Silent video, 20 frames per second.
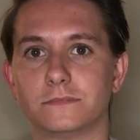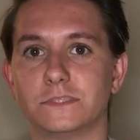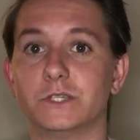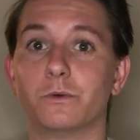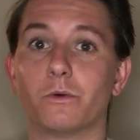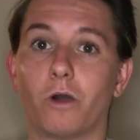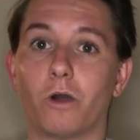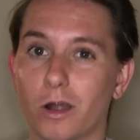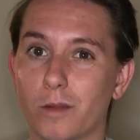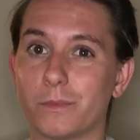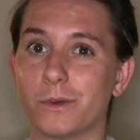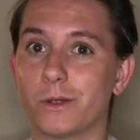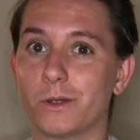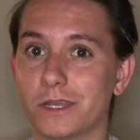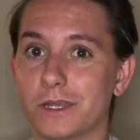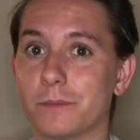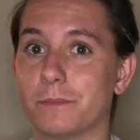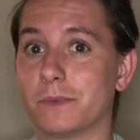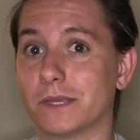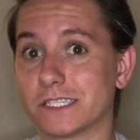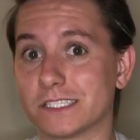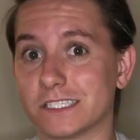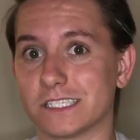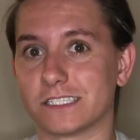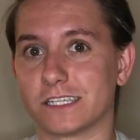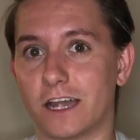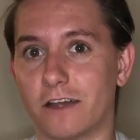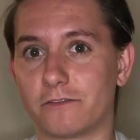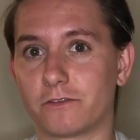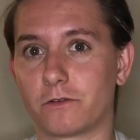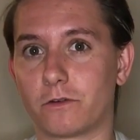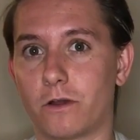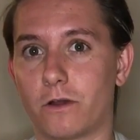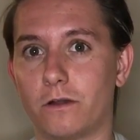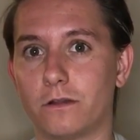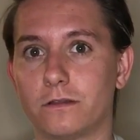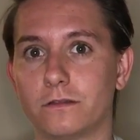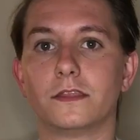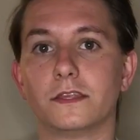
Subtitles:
You are building a business after all.